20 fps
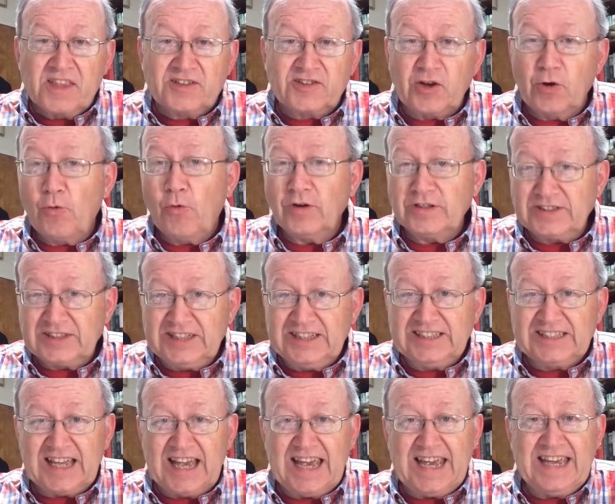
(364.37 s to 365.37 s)
so, what's he
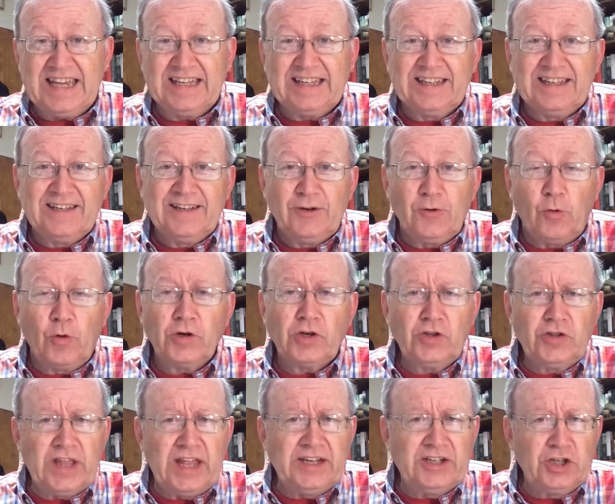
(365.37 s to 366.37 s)
saying? What
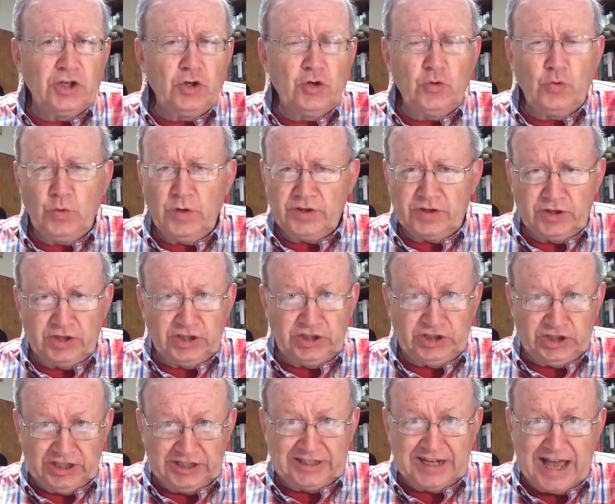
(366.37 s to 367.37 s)
did they do with the
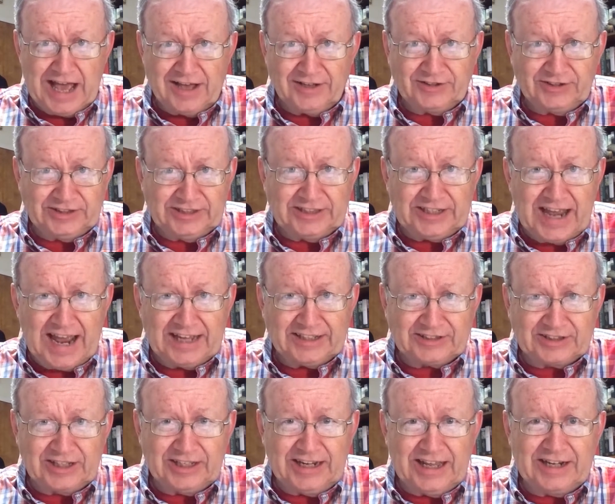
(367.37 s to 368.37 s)
Gentiles and the
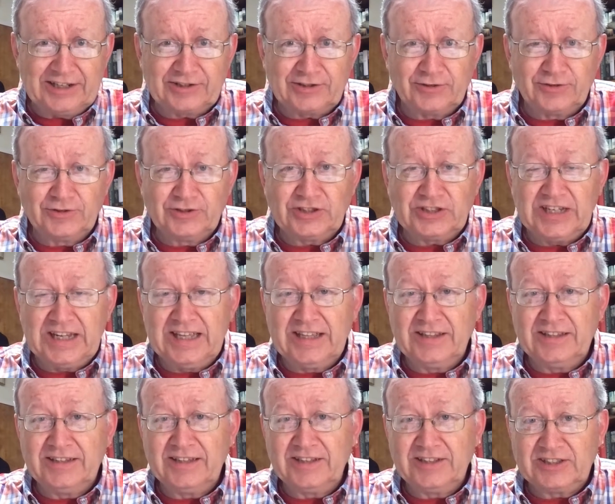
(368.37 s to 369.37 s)
tax collectors
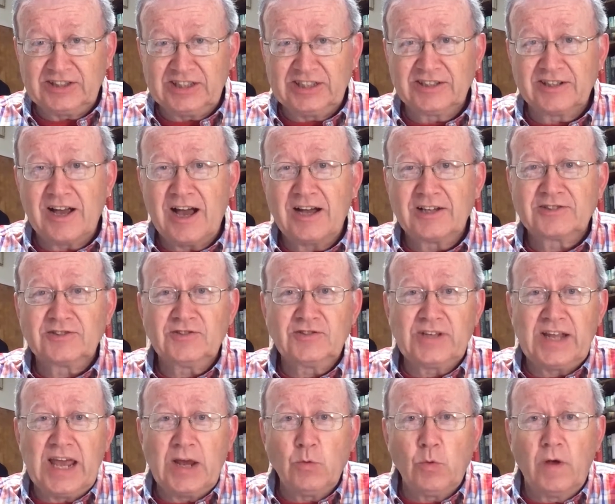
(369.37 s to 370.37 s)
in the synagogues of the day?